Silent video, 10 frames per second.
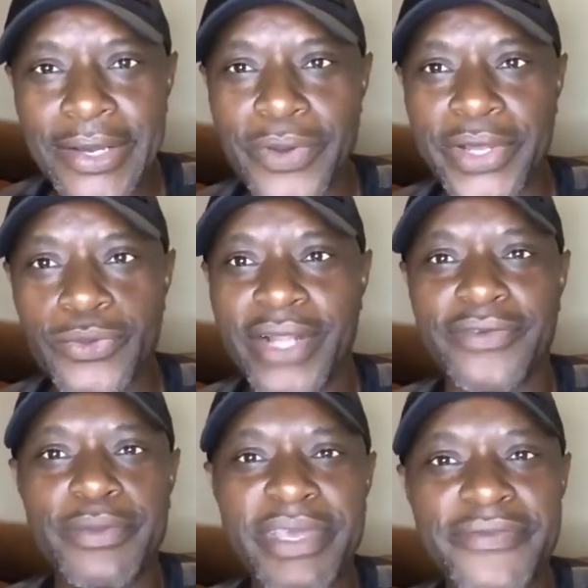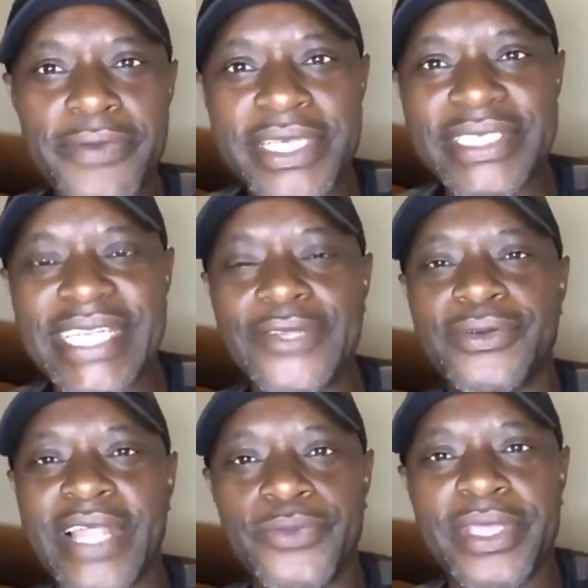when one of the midfielders trying
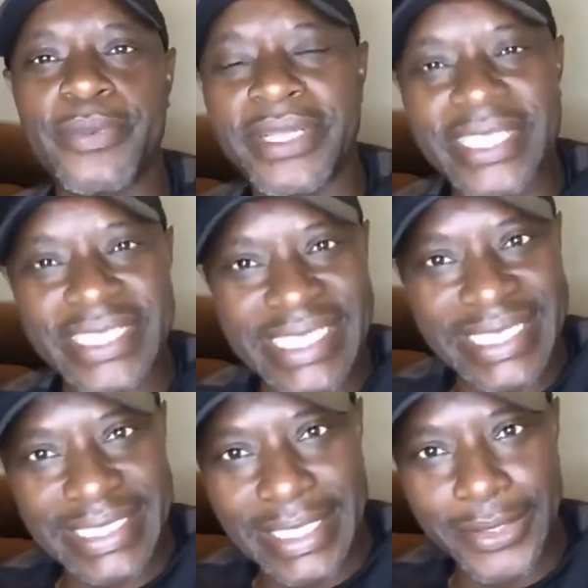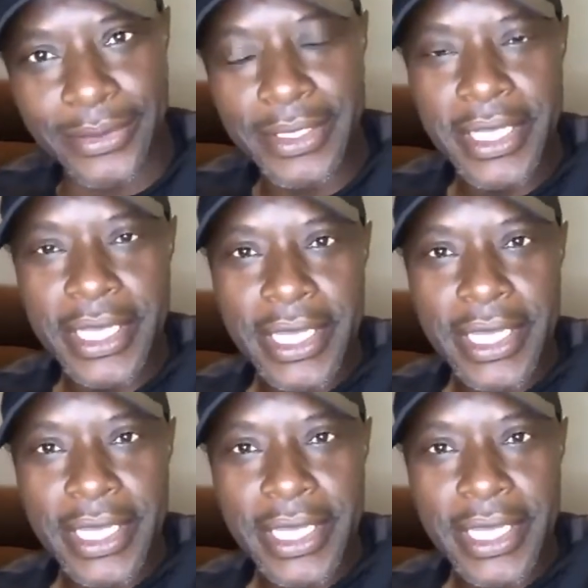to run with the ball in the center circle.